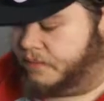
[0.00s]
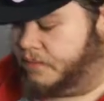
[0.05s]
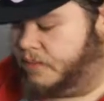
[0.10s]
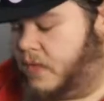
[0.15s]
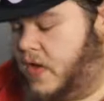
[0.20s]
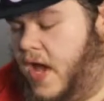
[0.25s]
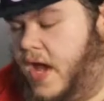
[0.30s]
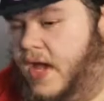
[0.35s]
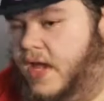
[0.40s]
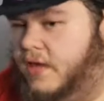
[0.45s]

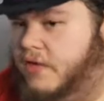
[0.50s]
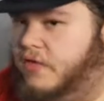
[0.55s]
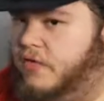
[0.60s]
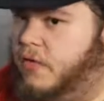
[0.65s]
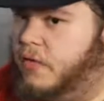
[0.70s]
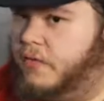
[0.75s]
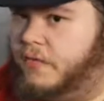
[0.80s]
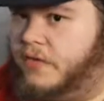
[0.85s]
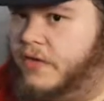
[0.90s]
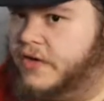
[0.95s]
I get
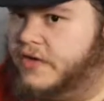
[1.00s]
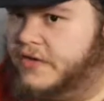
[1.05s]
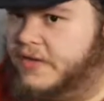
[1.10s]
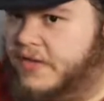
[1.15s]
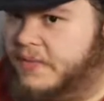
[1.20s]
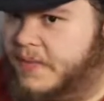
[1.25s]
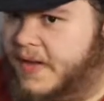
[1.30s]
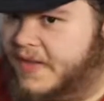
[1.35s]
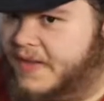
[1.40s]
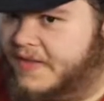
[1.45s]
so
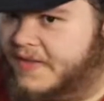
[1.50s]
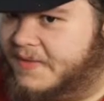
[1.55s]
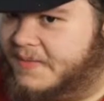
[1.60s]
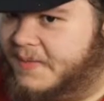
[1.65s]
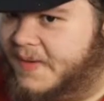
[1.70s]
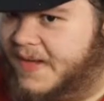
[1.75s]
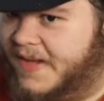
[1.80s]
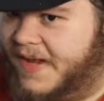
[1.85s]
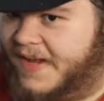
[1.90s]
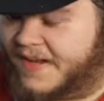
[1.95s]
frustrated by this,
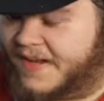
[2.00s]
man. I can